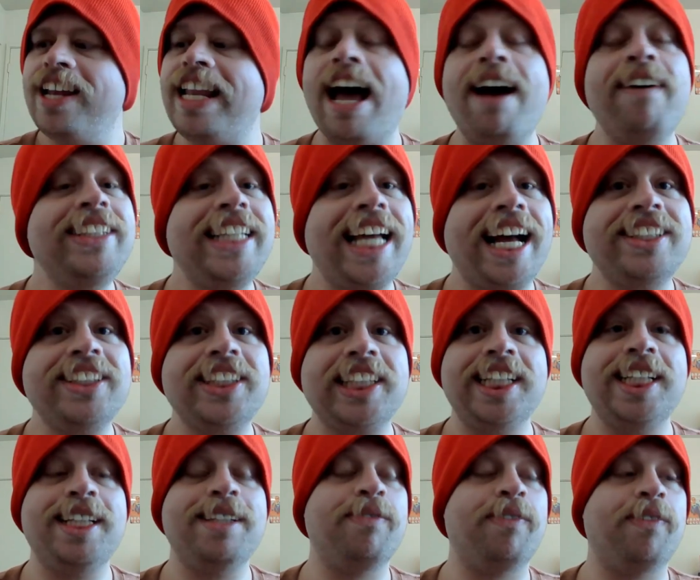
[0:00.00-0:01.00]
That was
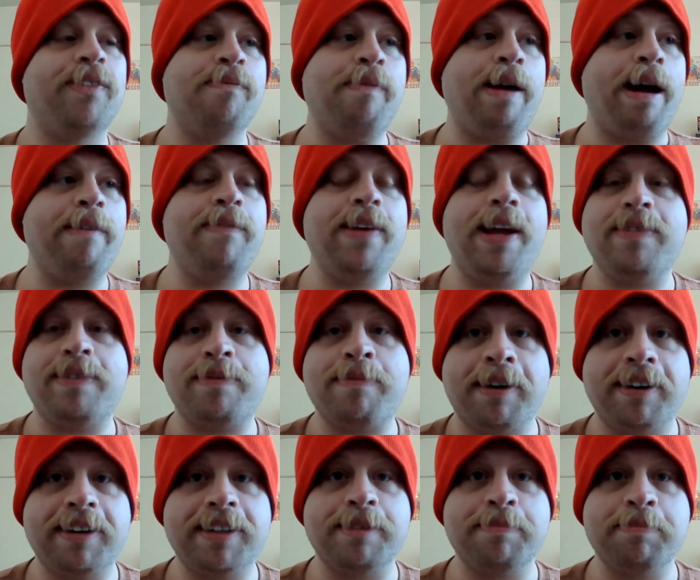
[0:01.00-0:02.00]
actually my favorite
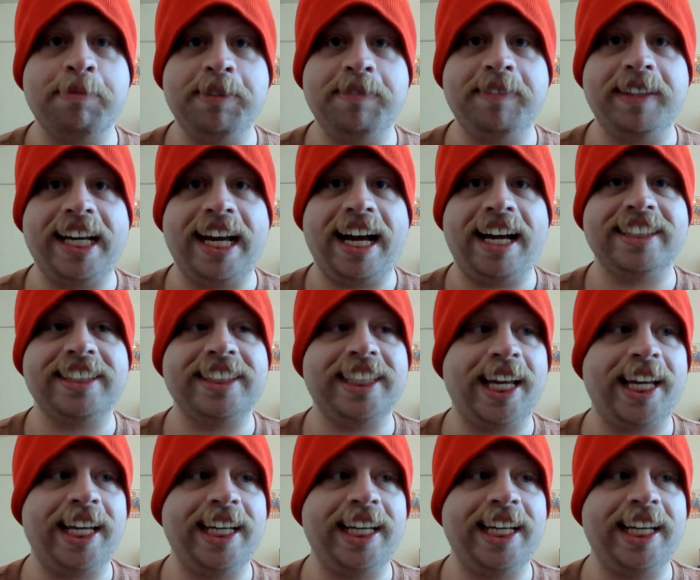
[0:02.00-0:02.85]
part of the movie, I'll say.